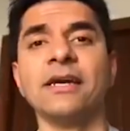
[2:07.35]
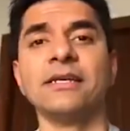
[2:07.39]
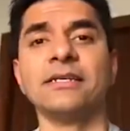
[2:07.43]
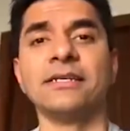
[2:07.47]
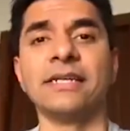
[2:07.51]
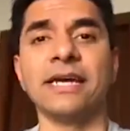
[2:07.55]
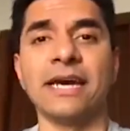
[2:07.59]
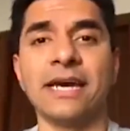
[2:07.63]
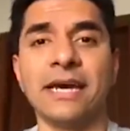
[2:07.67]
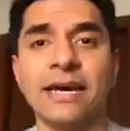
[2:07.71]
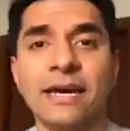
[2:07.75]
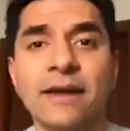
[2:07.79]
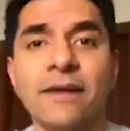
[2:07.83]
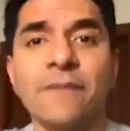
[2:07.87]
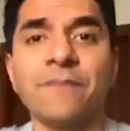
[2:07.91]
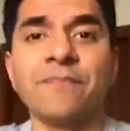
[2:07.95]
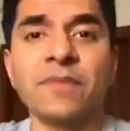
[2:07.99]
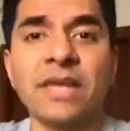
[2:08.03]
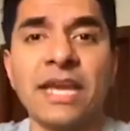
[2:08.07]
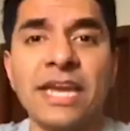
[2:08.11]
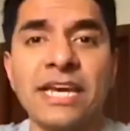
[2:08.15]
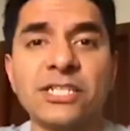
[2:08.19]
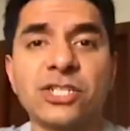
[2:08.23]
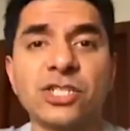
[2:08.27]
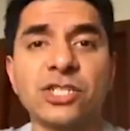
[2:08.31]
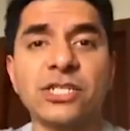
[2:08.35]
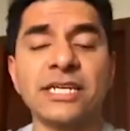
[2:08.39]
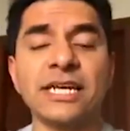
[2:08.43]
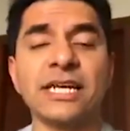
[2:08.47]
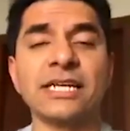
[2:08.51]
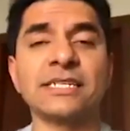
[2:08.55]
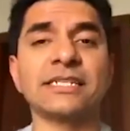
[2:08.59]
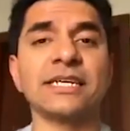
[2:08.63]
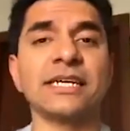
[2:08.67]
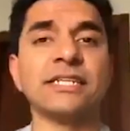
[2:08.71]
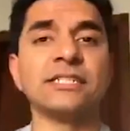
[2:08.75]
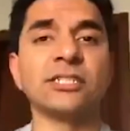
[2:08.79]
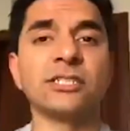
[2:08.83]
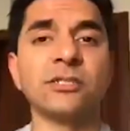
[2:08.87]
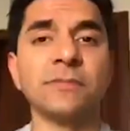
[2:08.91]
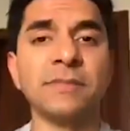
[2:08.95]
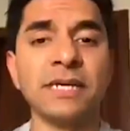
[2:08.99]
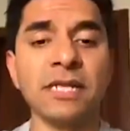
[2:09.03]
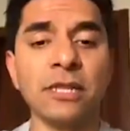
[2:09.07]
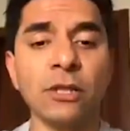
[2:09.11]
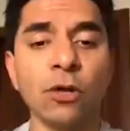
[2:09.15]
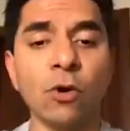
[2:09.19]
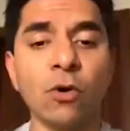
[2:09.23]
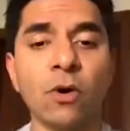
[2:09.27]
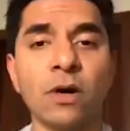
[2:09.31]
their HDL tends to
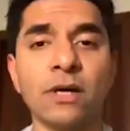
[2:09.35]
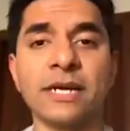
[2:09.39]
be low